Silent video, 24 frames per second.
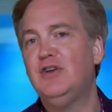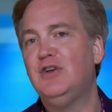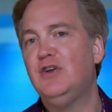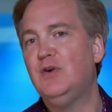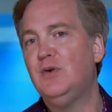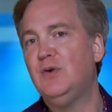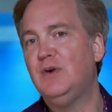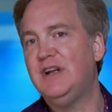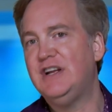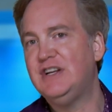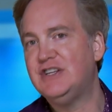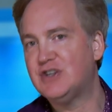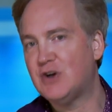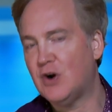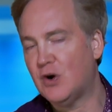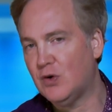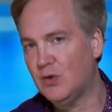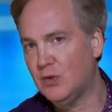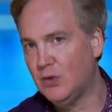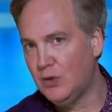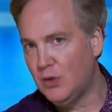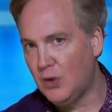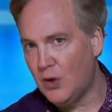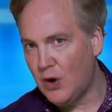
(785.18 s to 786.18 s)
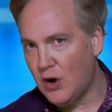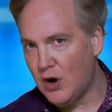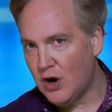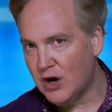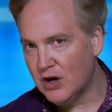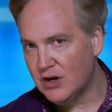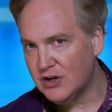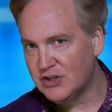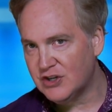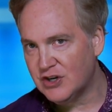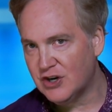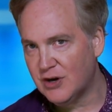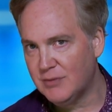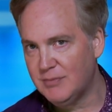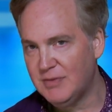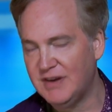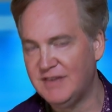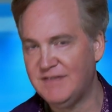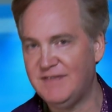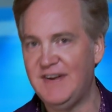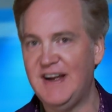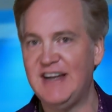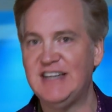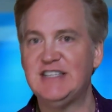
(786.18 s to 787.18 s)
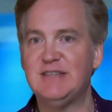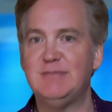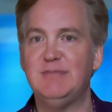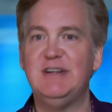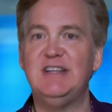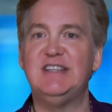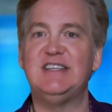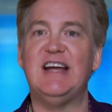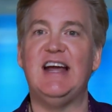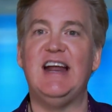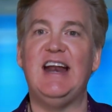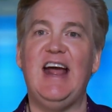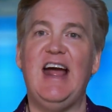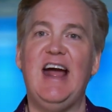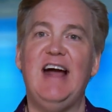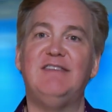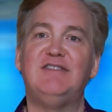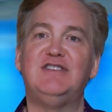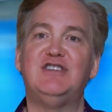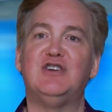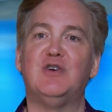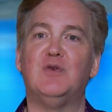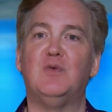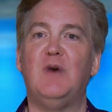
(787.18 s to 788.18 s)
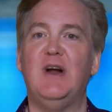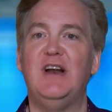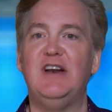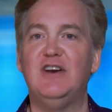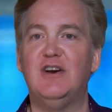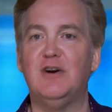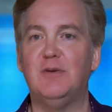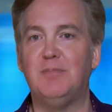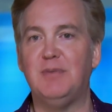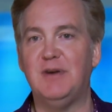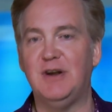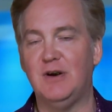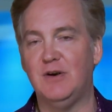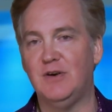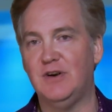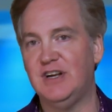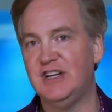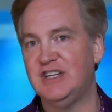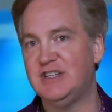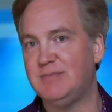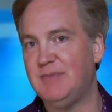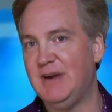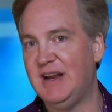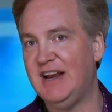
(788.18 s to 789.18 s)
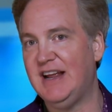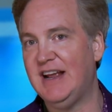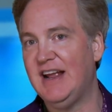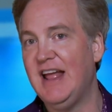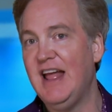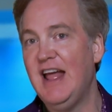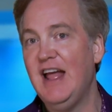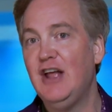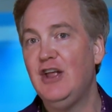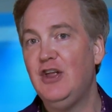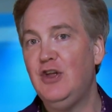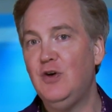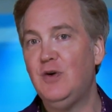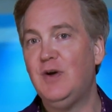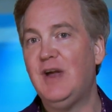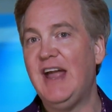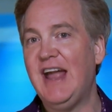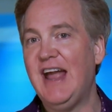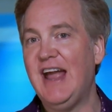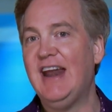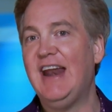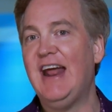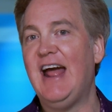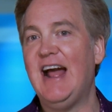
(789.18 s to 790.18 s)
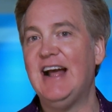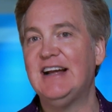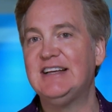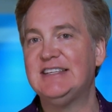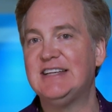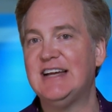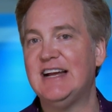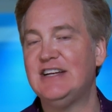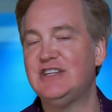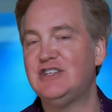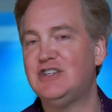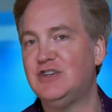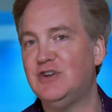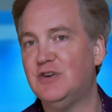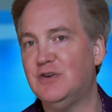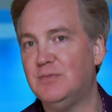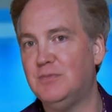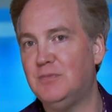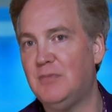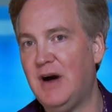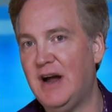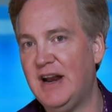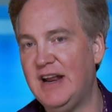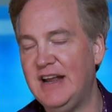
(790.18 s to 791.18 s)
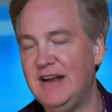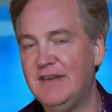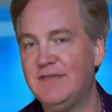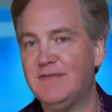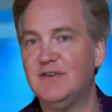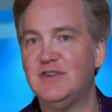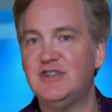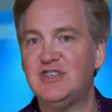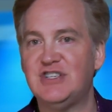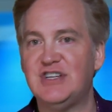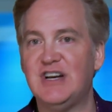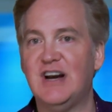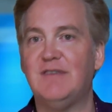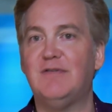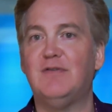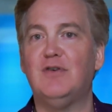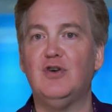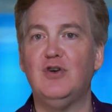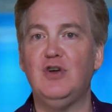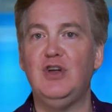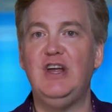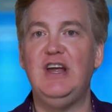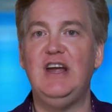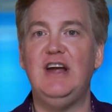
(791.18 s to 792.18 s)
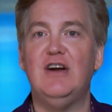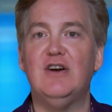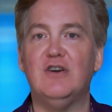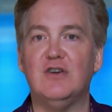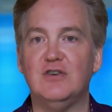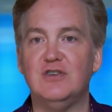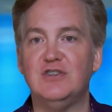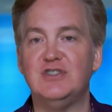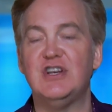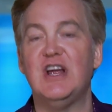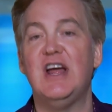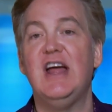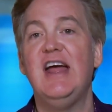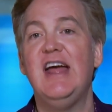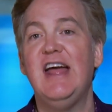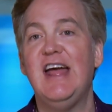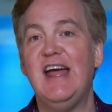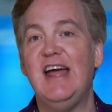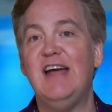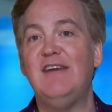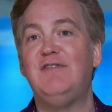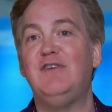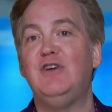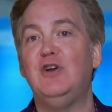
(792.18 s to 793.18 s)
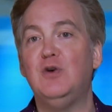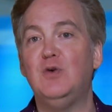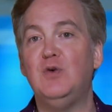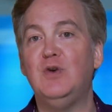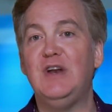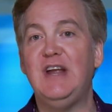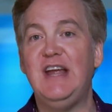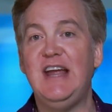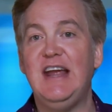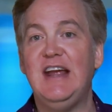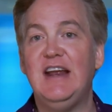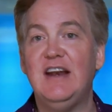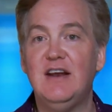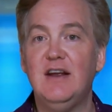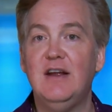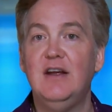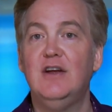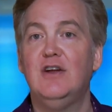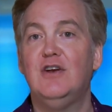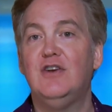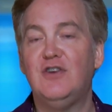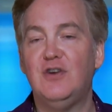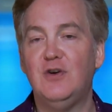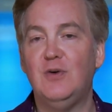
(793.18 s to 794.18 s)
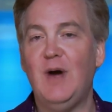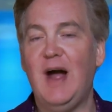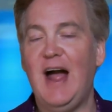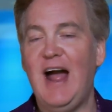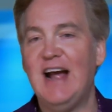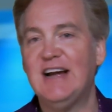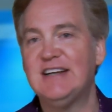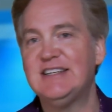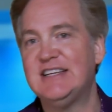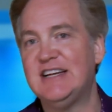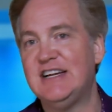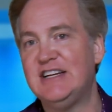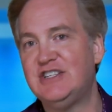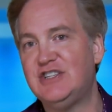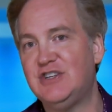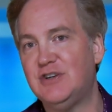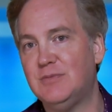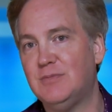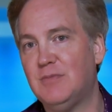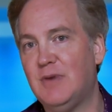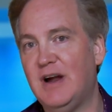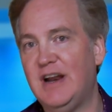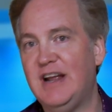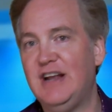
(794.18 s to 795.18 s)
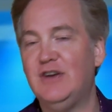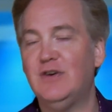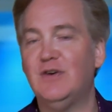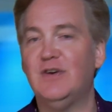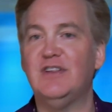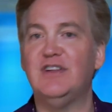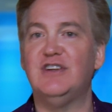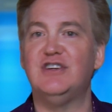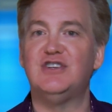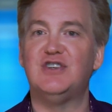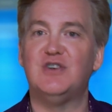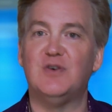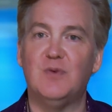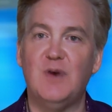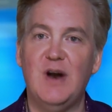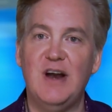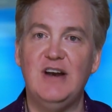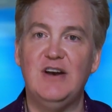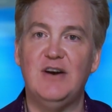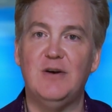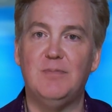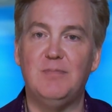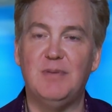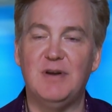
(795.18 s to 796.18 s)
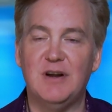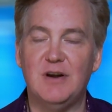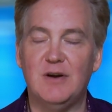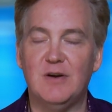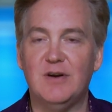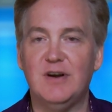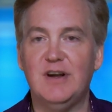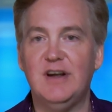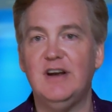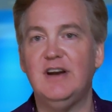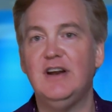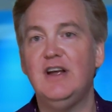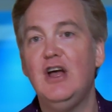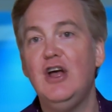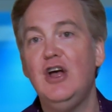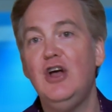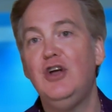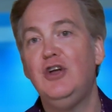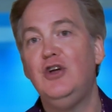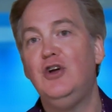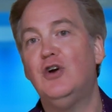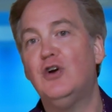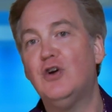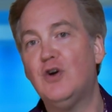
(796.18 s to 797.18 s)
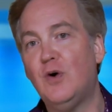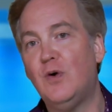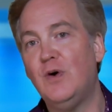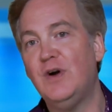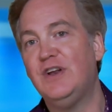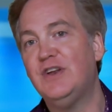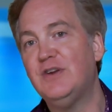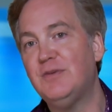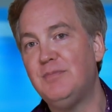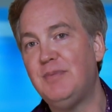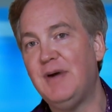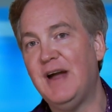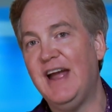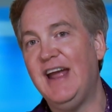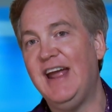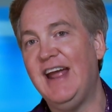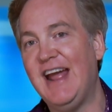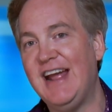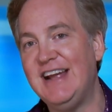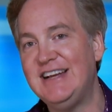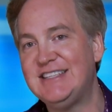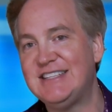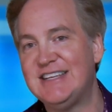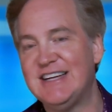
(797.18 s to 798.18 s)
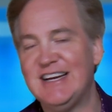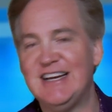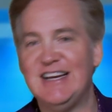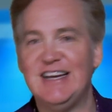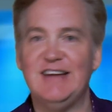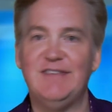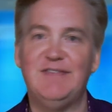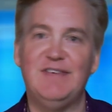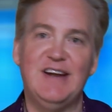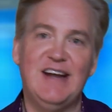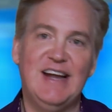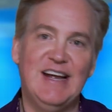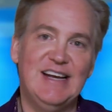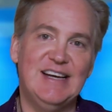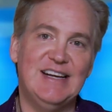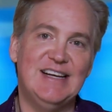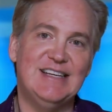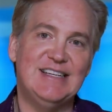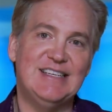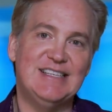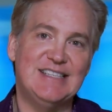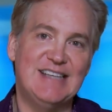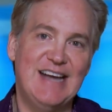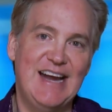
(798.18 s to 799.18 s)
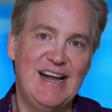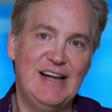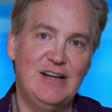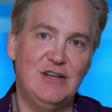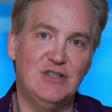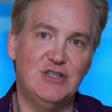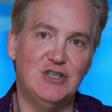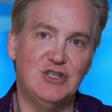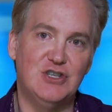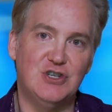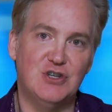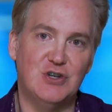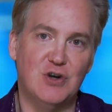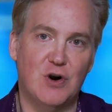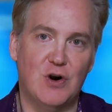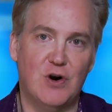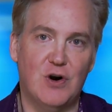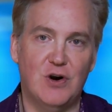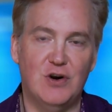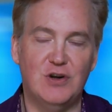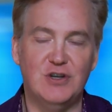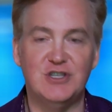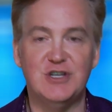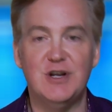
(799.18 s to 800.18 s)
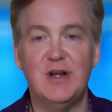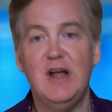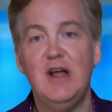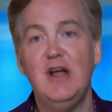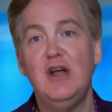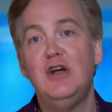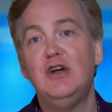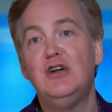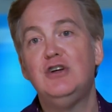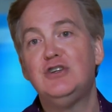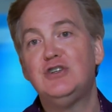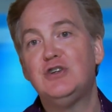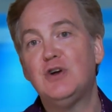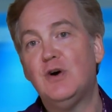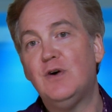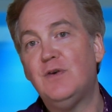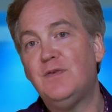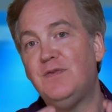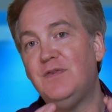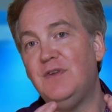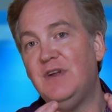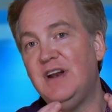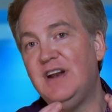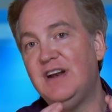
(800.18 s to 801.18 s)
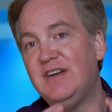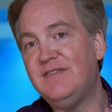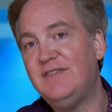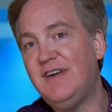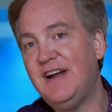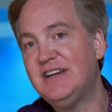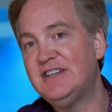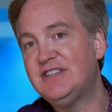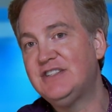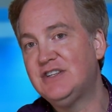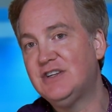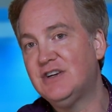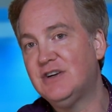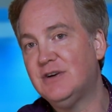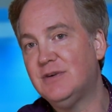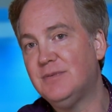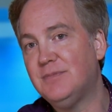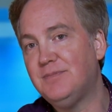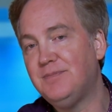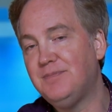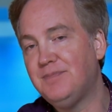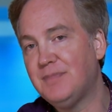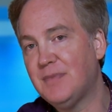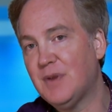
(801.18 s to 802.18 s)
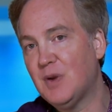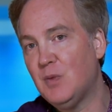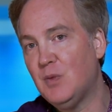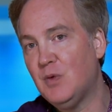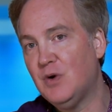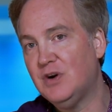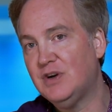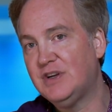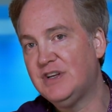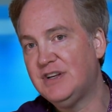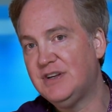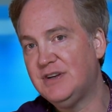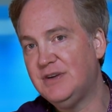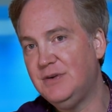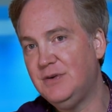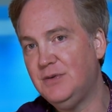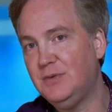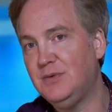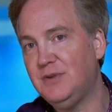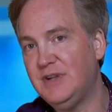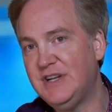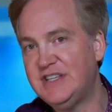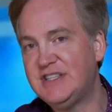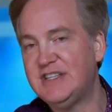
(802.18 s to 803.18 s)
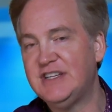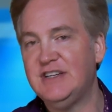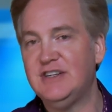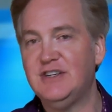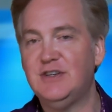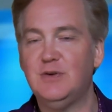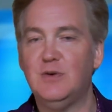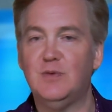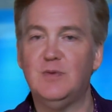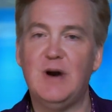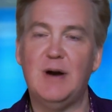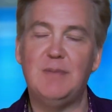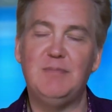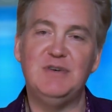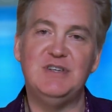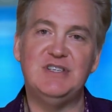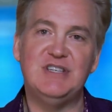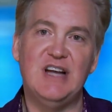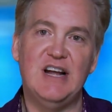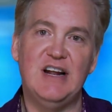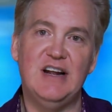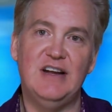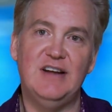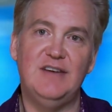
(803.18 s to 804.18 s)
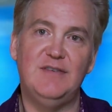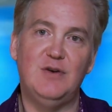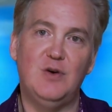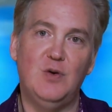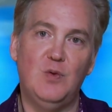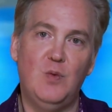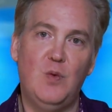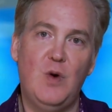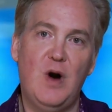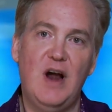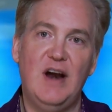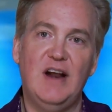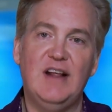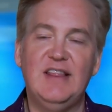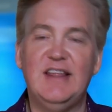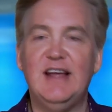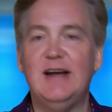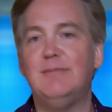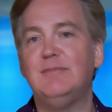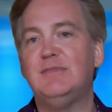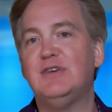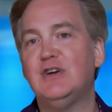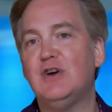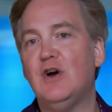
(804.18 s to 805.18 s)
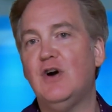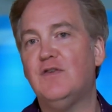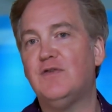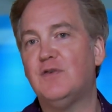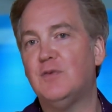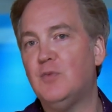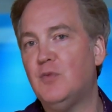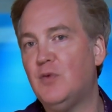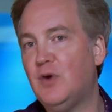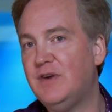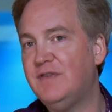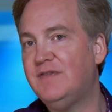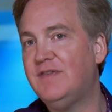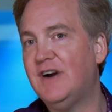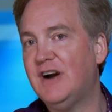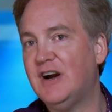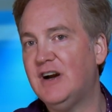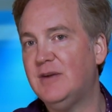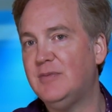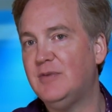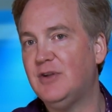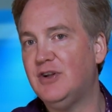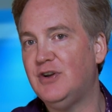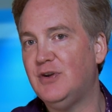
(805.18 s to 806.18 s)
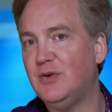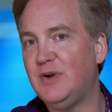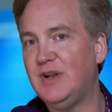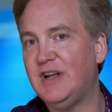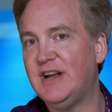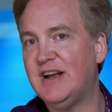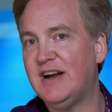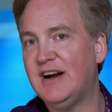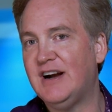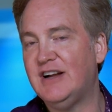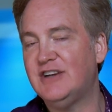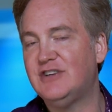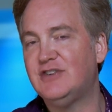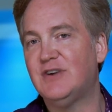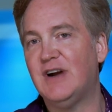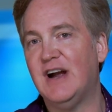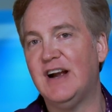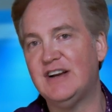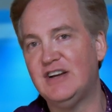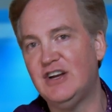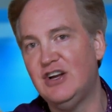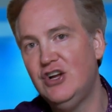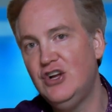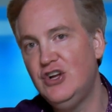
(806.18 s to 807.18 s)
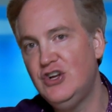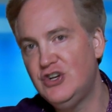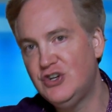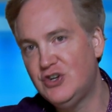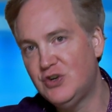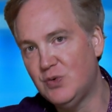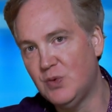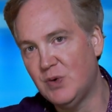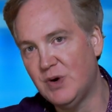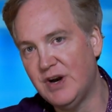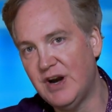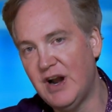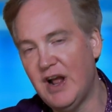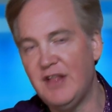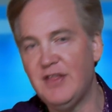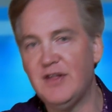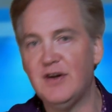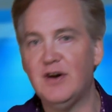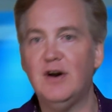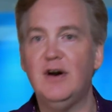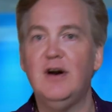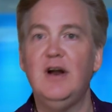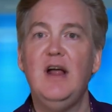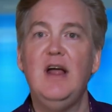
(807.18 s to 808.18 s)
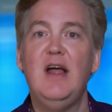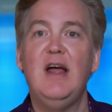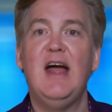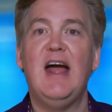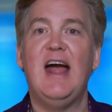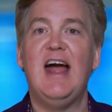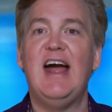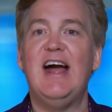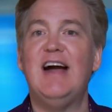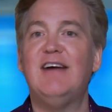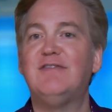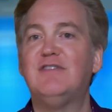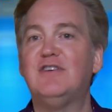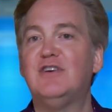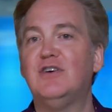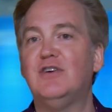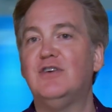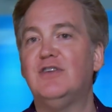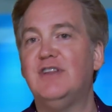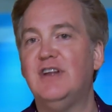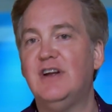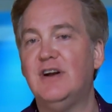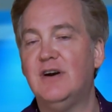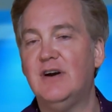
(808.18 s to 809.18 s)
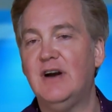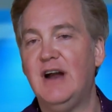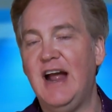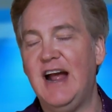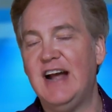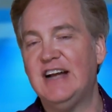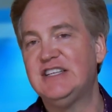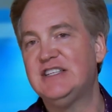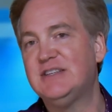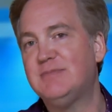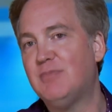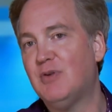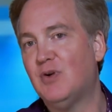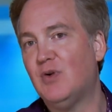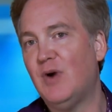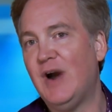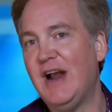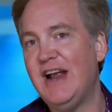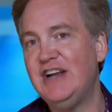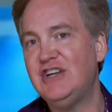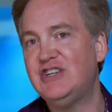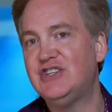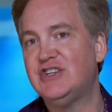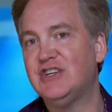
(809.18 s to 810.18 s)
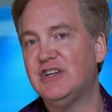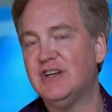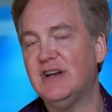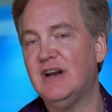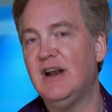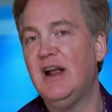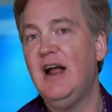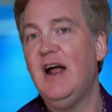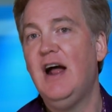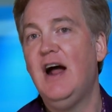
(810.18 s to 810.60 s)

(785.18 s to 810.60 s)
annuities are long-term investments and have surrender periods, meaning you can't access your money for several years. If you need to access your money during the surrender period, you're going to pay a significant sales charge. So if an investor were to listen to a representative who wanted them to go from one variable annuity contract to another after their expiration